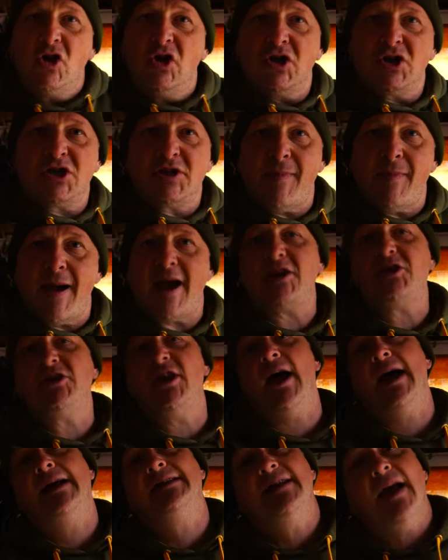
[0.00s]
Smash
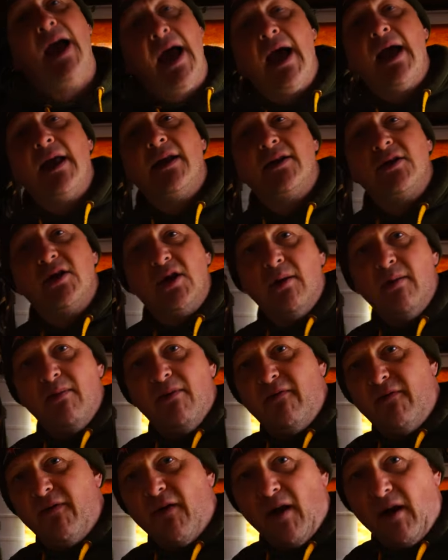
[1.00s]
that and come
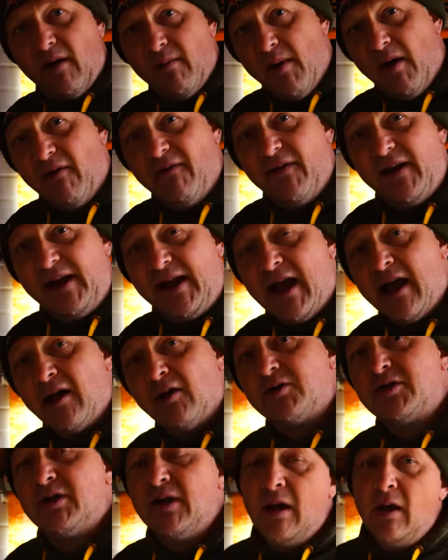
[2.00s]
and follow my
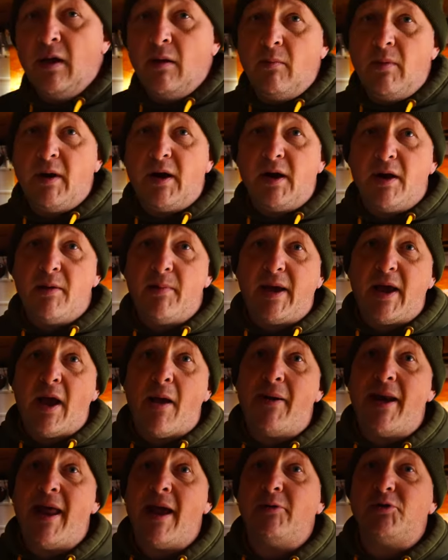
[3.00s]
videos. We're going to be
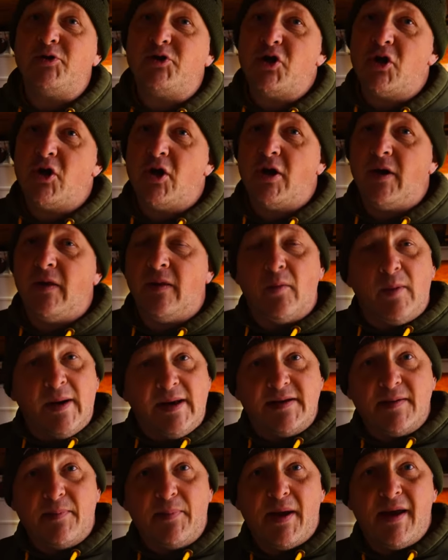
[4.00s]
going out during the
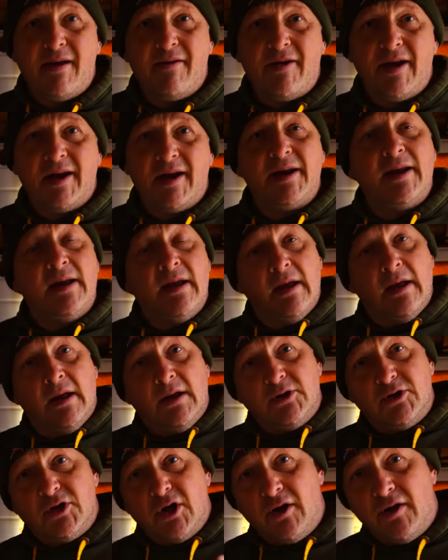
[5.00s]
winter period,
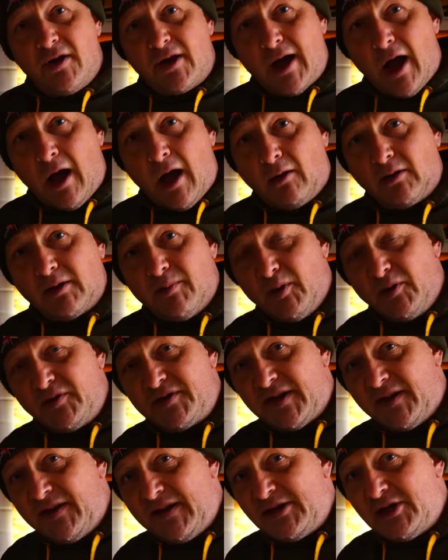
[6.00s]
during the colder months
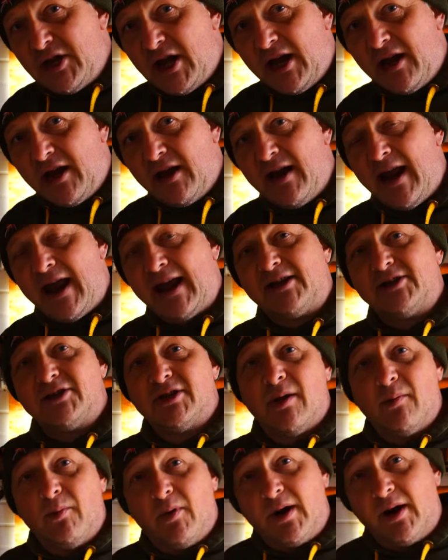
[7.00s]
of this year and next,
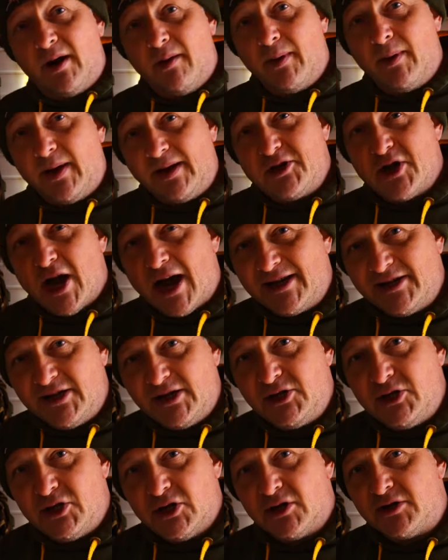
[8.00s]
and we're going to be
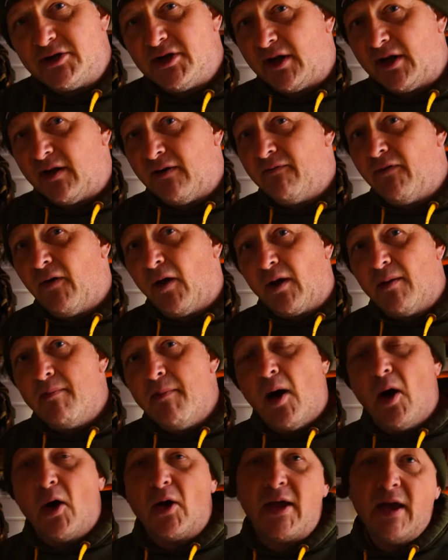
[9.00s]
chasing chunks. You can follow
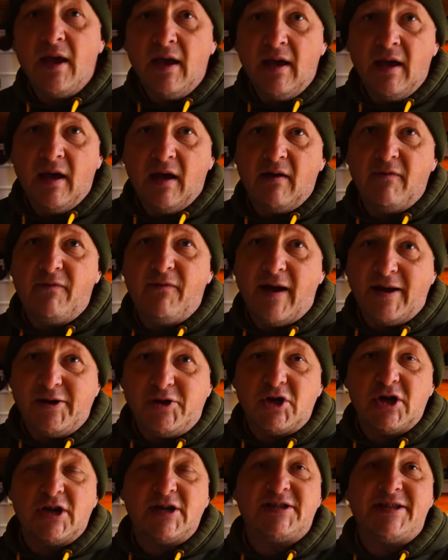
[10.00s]
my
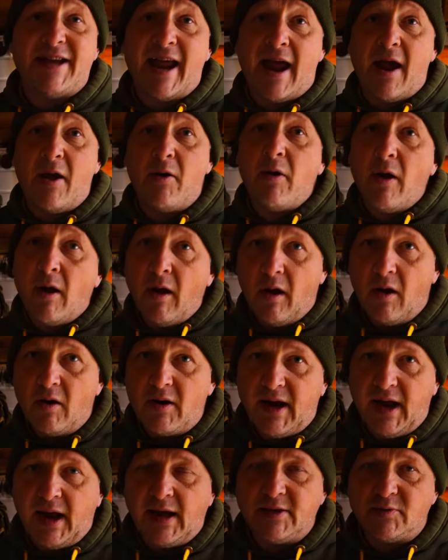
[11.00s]
adventures down on
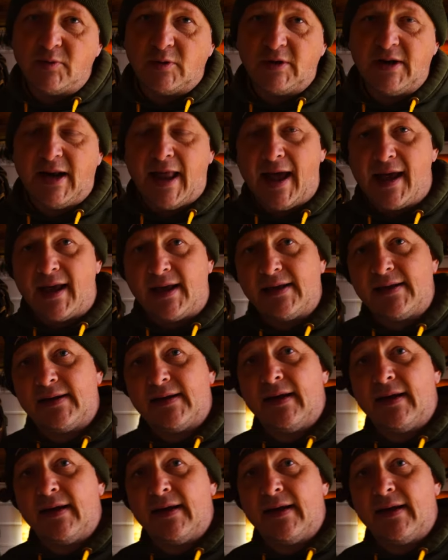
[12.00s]
Kingswood Lake.